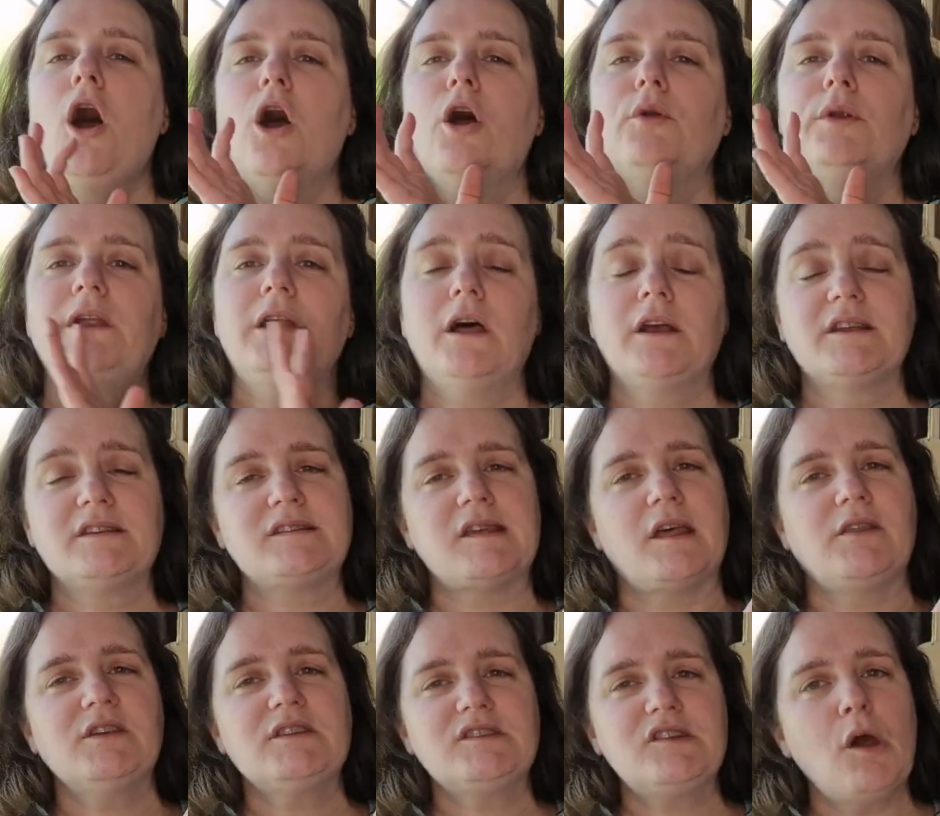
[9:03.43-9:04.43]
Only, like I
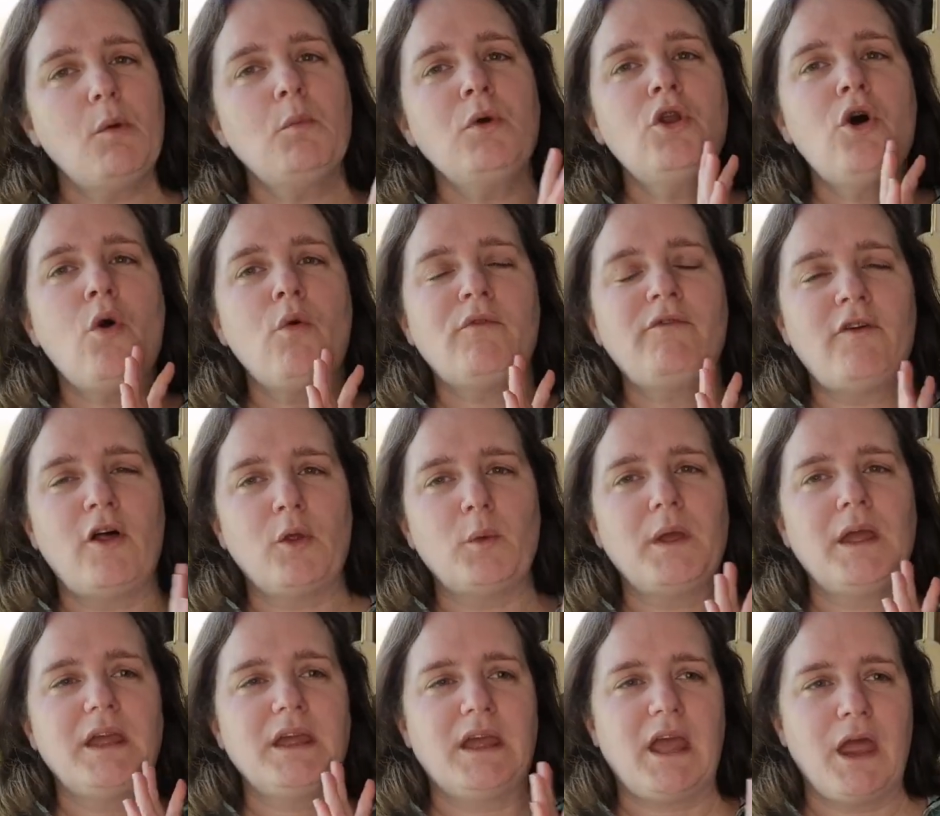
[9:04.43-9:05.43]
say, this time we're not
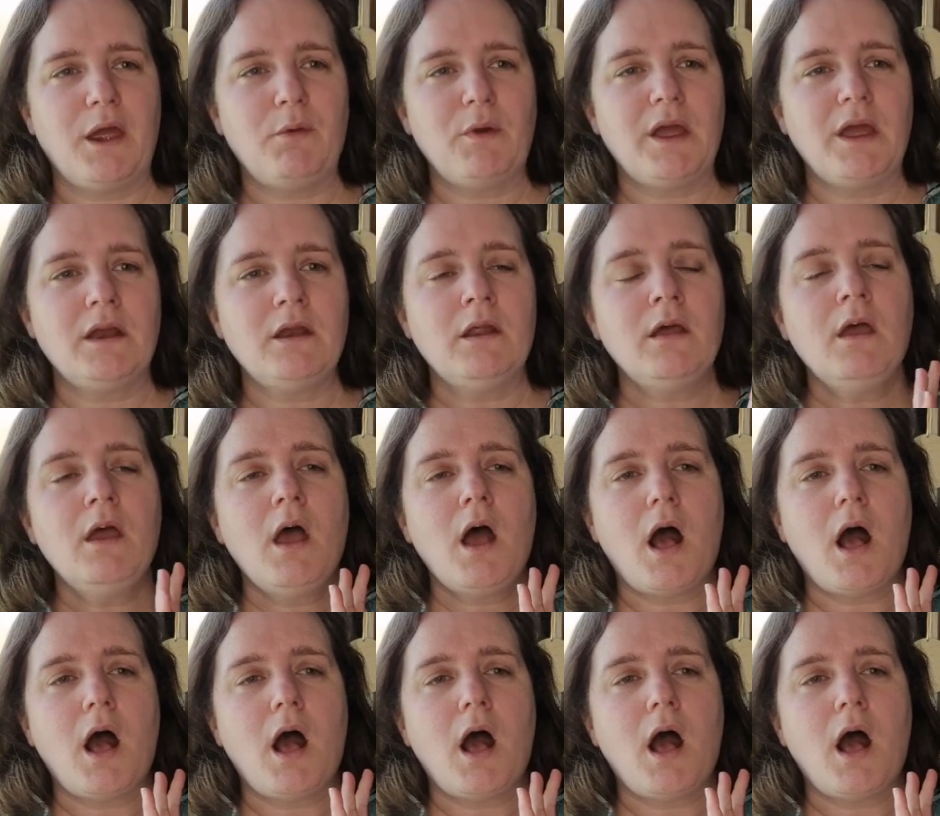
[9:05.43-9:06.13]
following Kihrin.